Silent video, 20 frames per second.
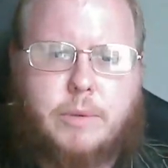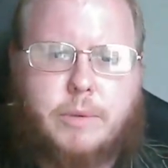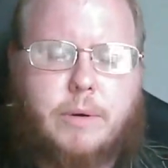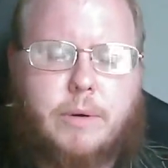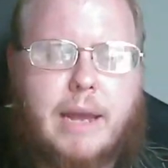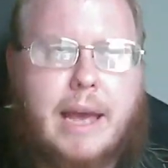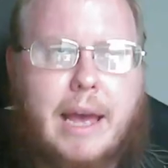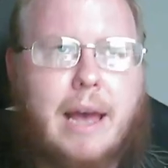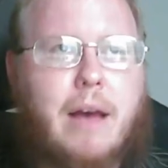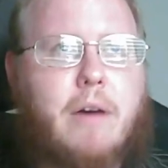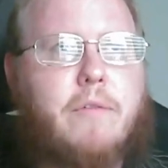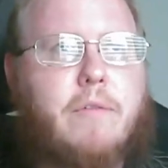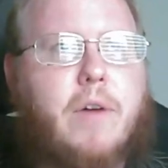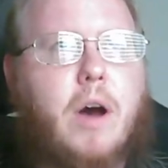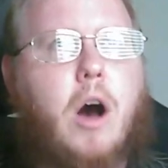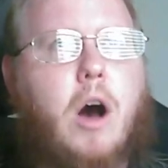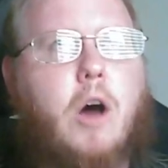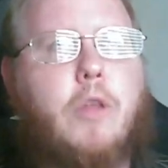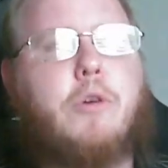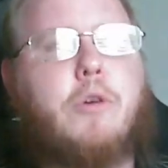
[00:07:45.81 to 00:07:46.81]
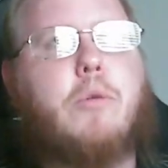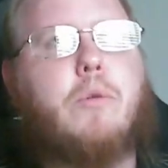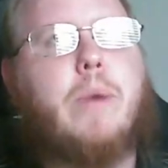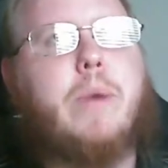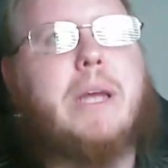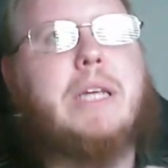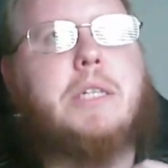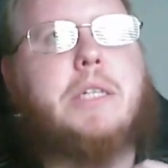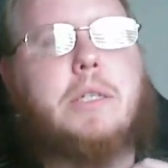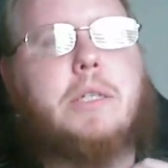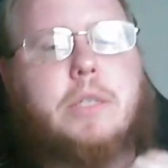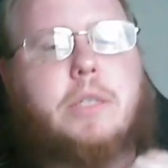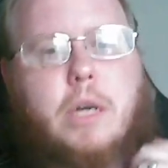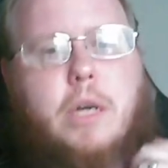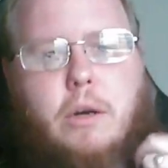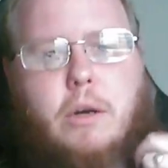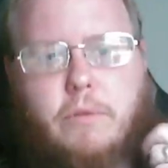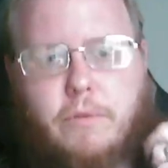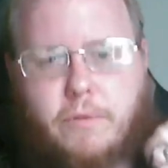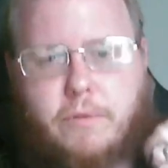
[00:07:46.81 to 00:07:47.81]
We don't have other races
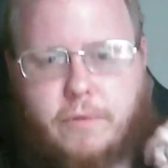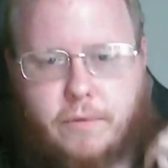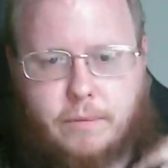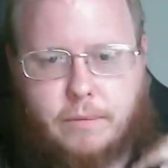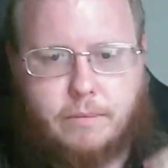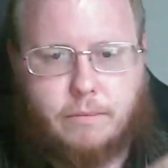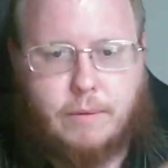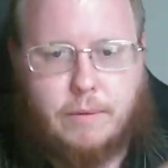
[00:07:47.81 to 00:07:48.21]
of